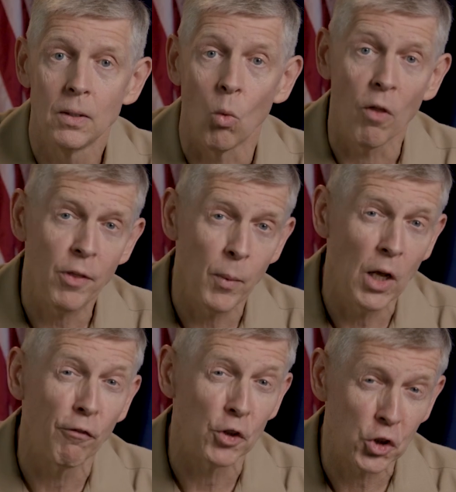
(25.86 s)
The one thing we
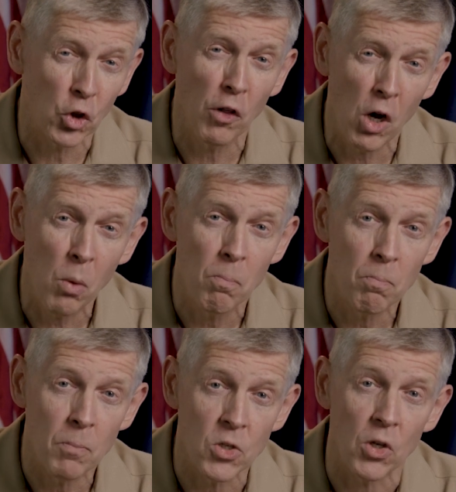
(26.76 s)
know for sure, though,
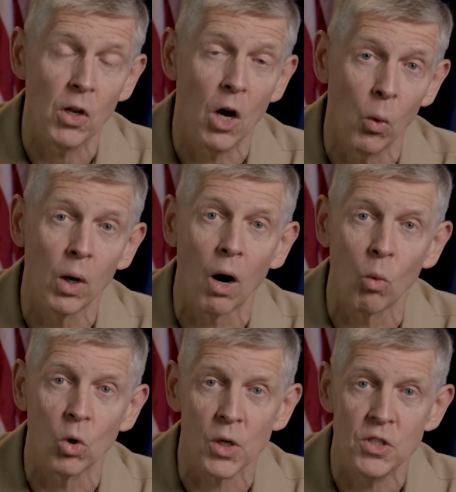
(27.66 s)
is that ONR
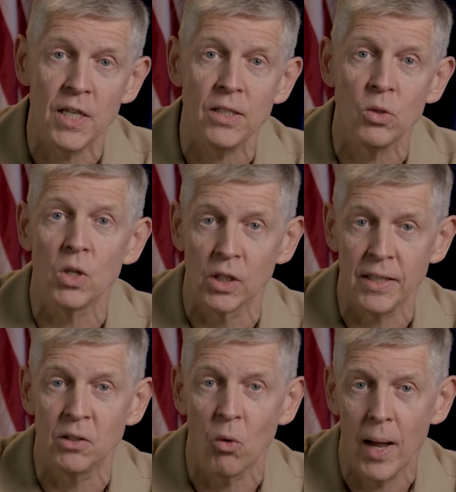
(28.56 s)
will continue to
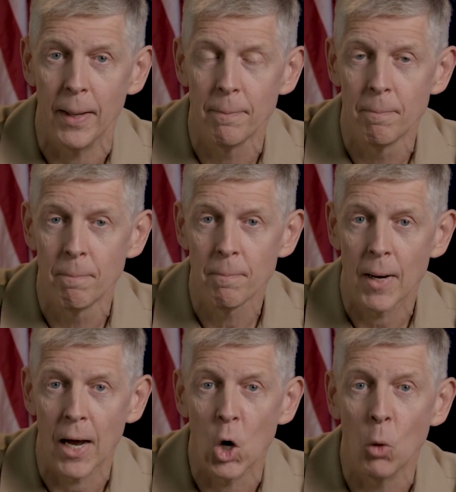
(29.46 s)
lead the way.
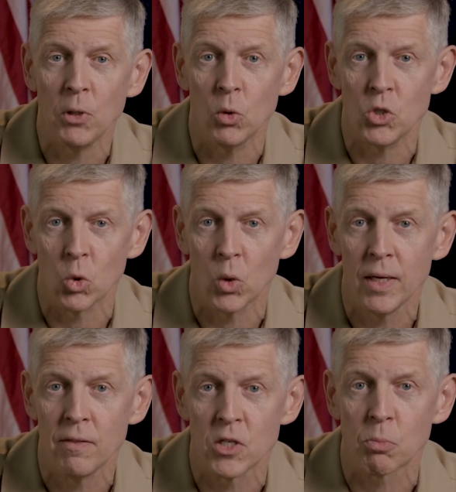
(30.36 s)
I hope you
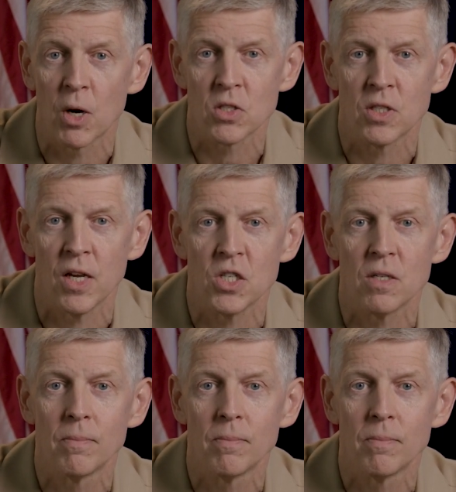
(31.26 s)
enjoy this presentation.